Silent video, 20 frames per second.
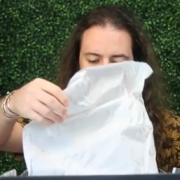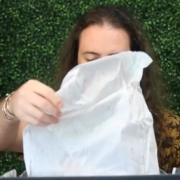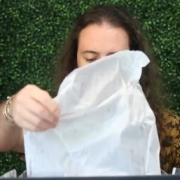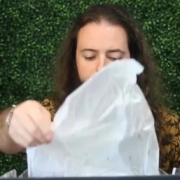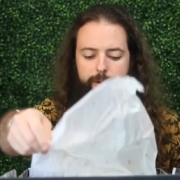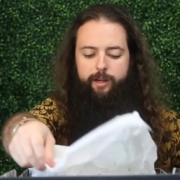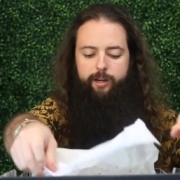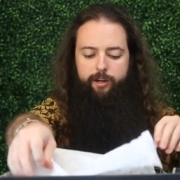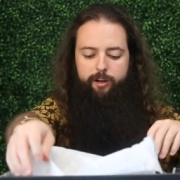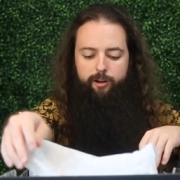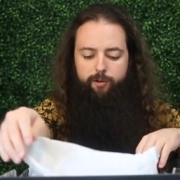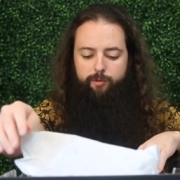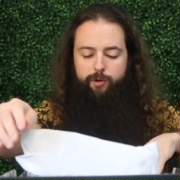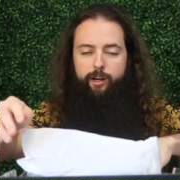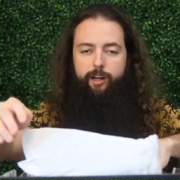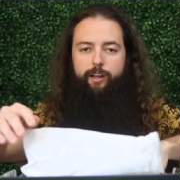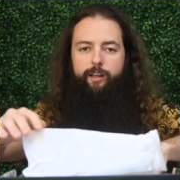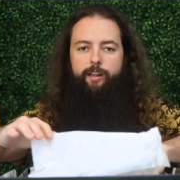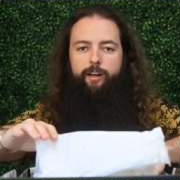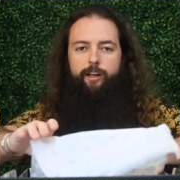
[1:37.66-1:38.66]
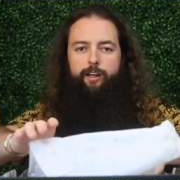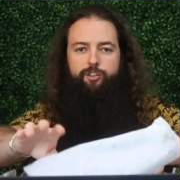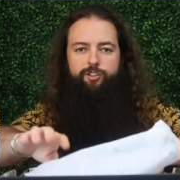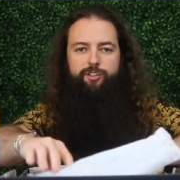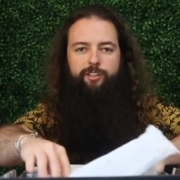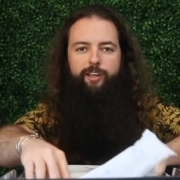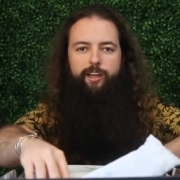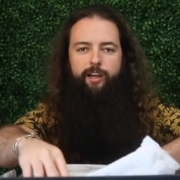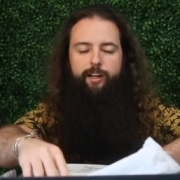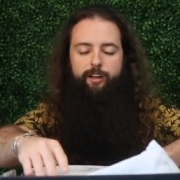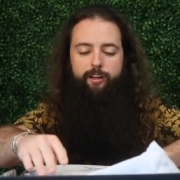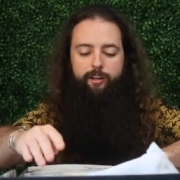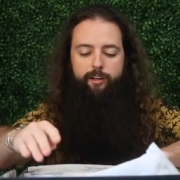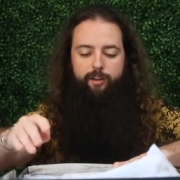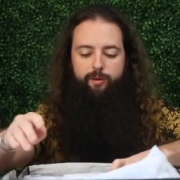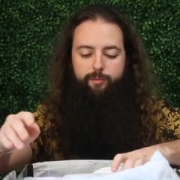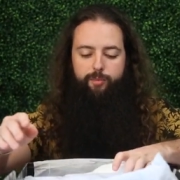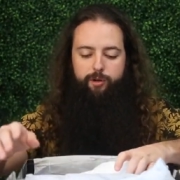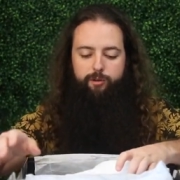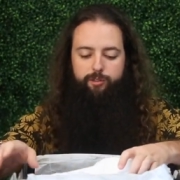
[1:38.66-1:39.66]
depending on when I can actually edit
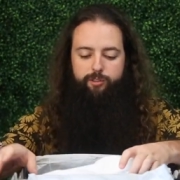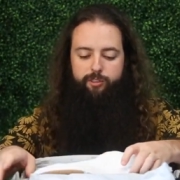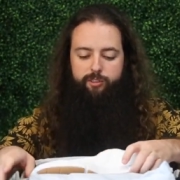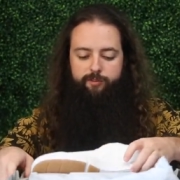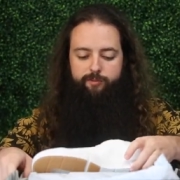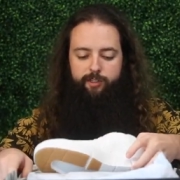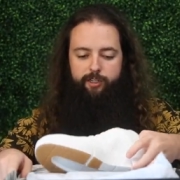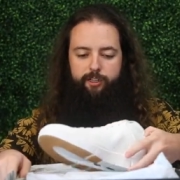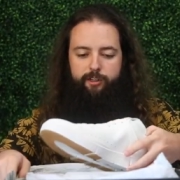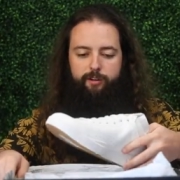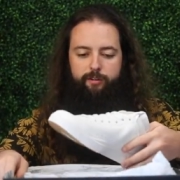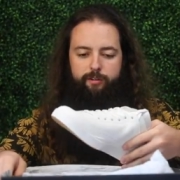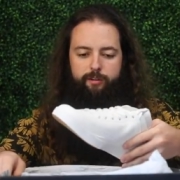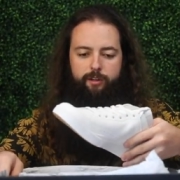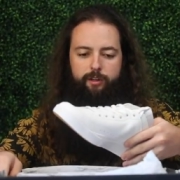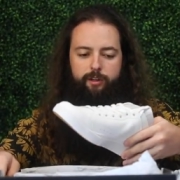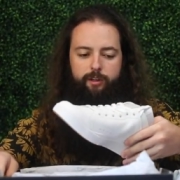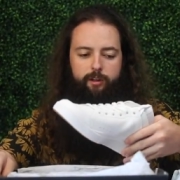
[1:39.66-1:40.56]
and post this video.